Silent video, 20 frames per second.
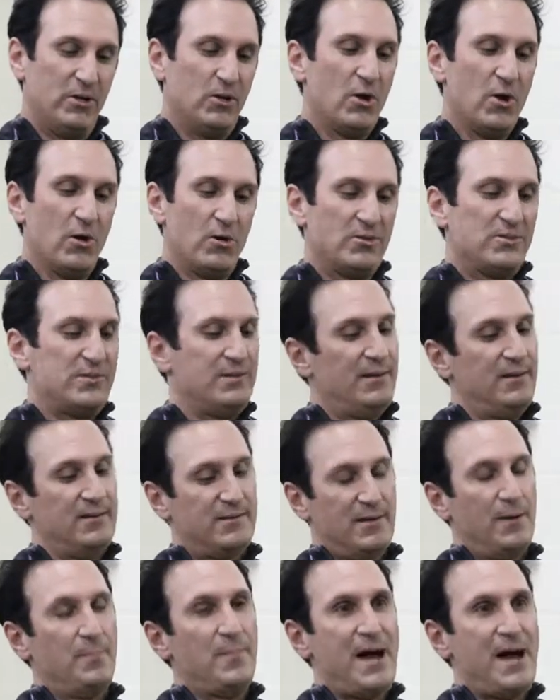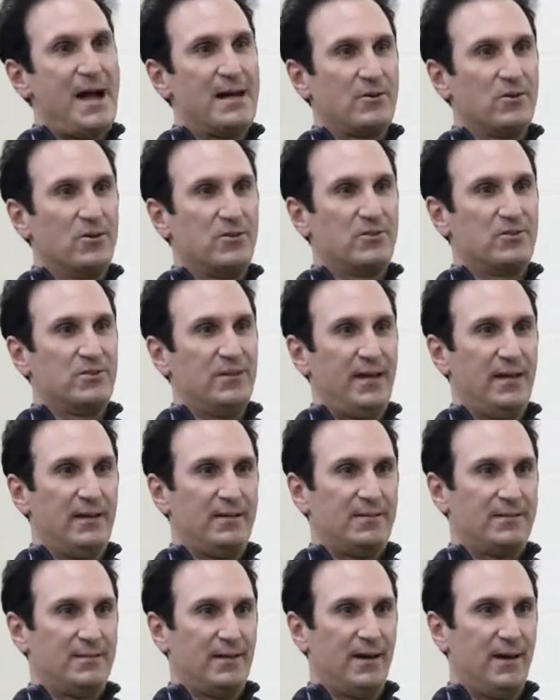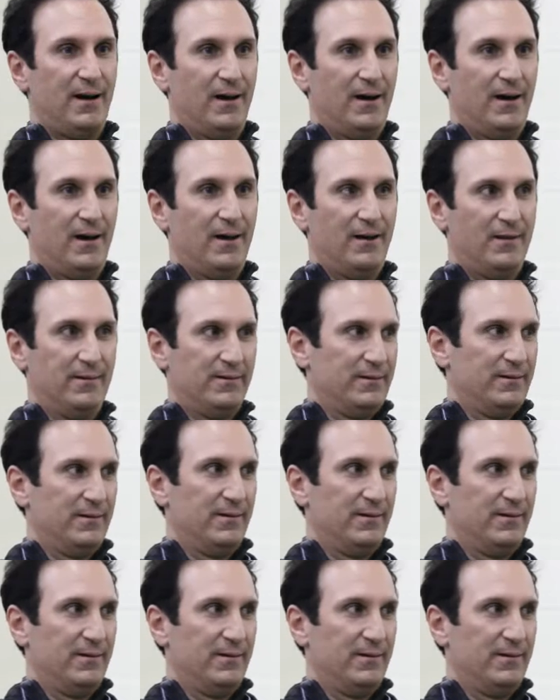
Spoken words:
you go to see some actors, it's them